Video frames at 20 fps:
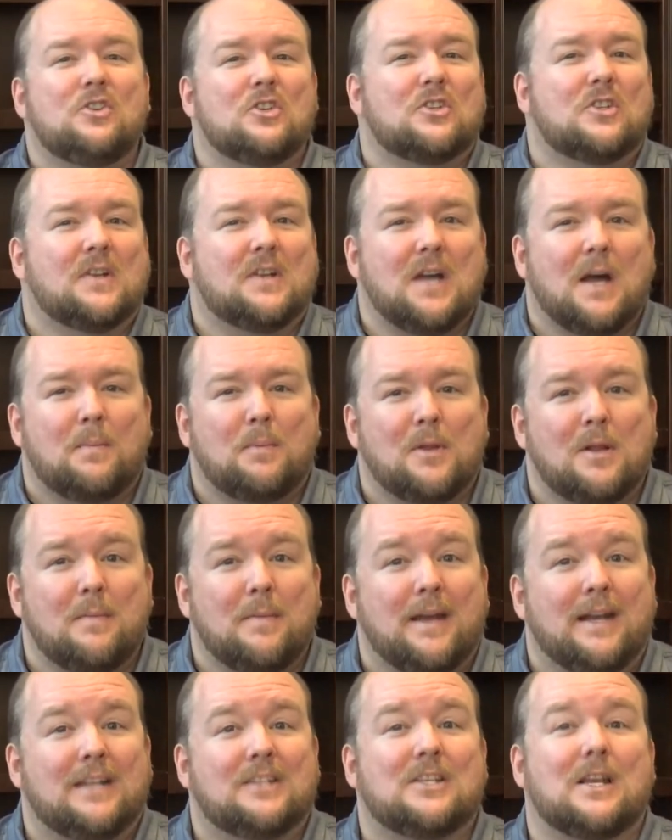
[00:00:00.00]
just a couple of
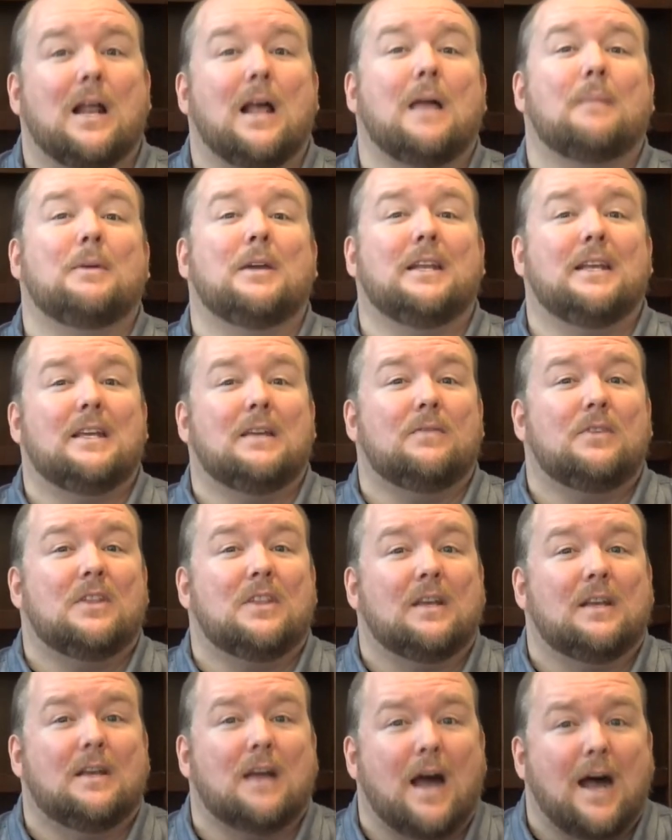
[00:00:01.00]
minutes. I'm going to give you
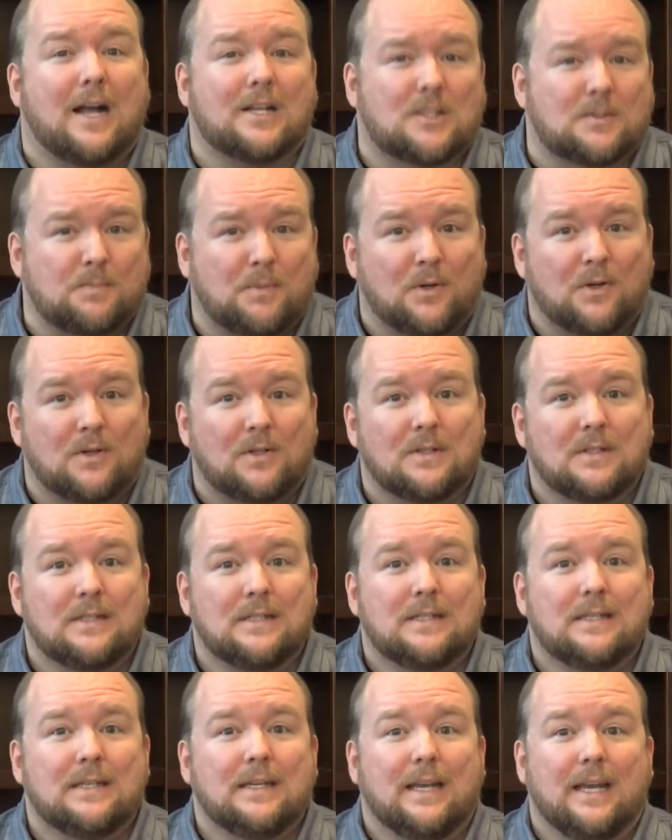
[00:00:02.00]
the gospel
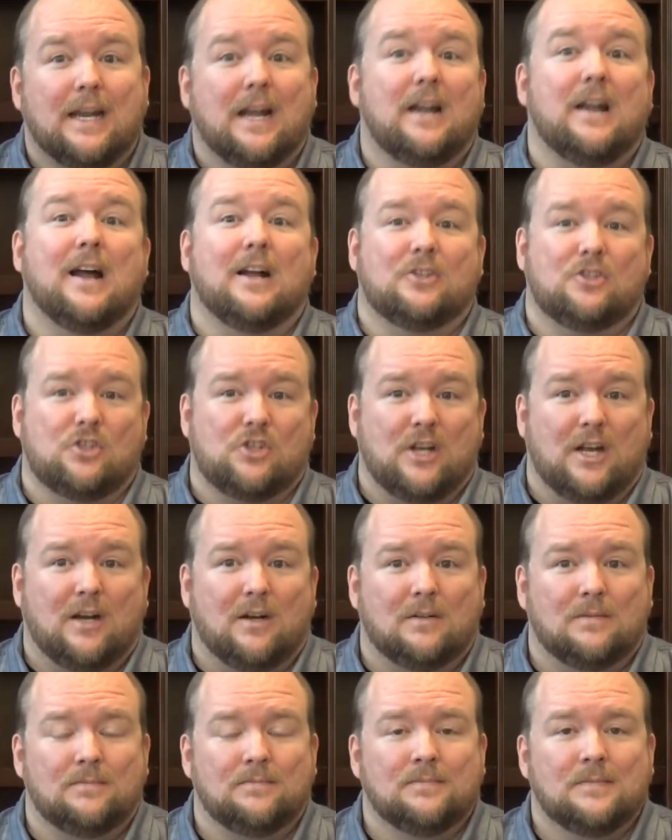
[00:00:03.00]
in a
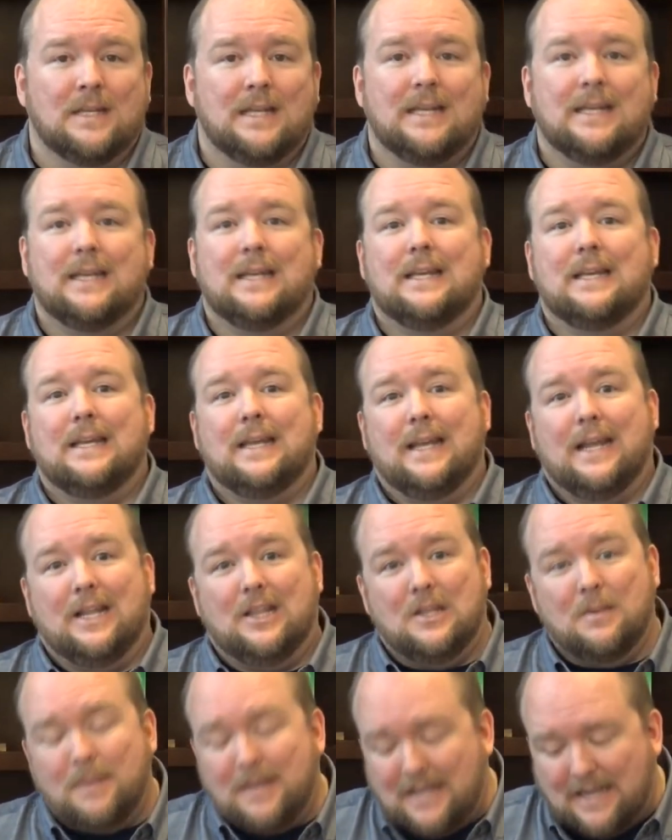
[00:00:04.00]
nutshell. In
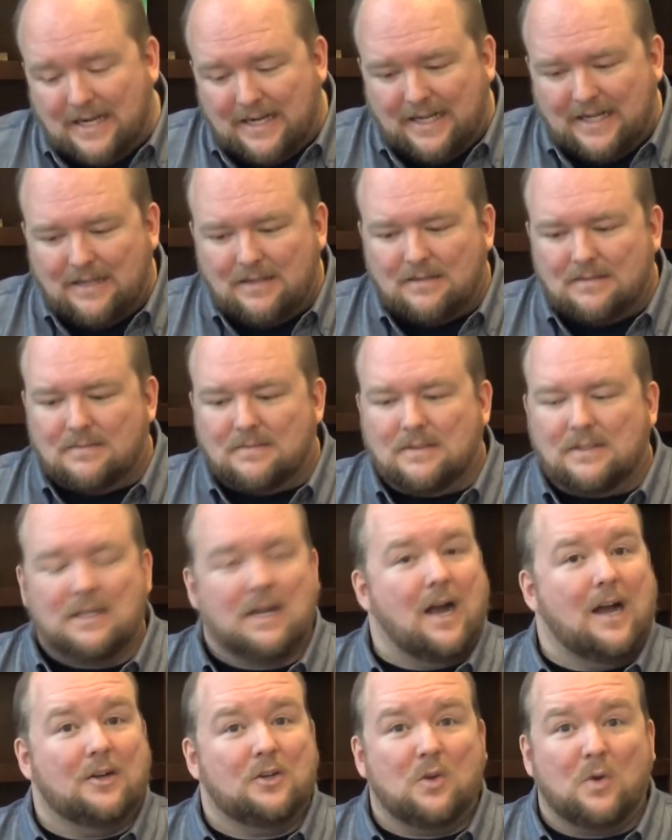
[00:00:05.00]
the beginning,
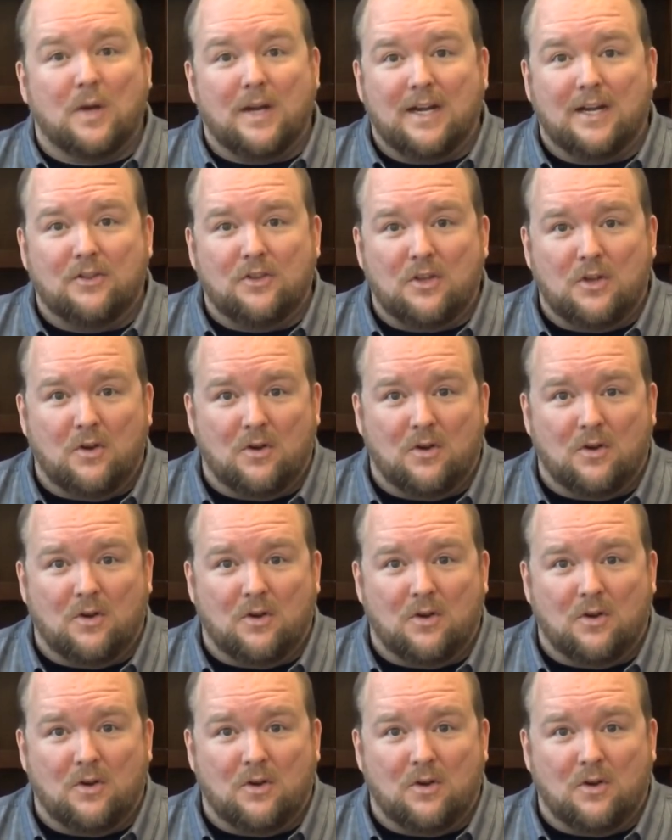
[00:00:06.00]
God created the